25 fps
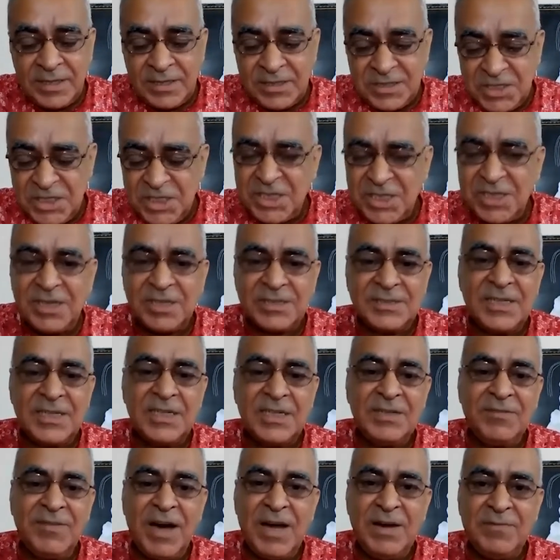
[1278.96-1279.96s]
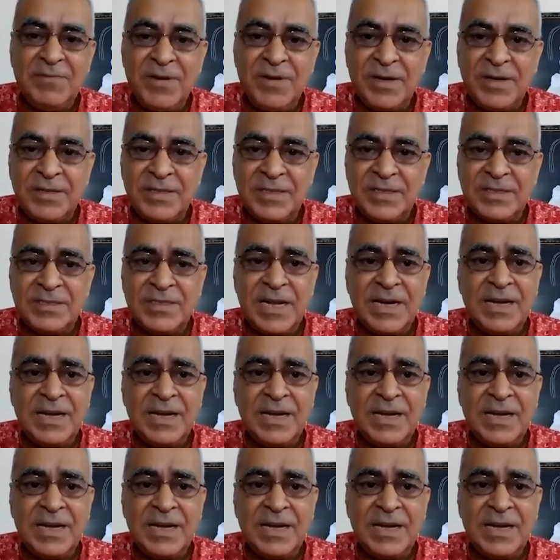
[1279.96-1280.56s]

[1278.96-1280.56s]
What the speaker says: seekers and divine friends is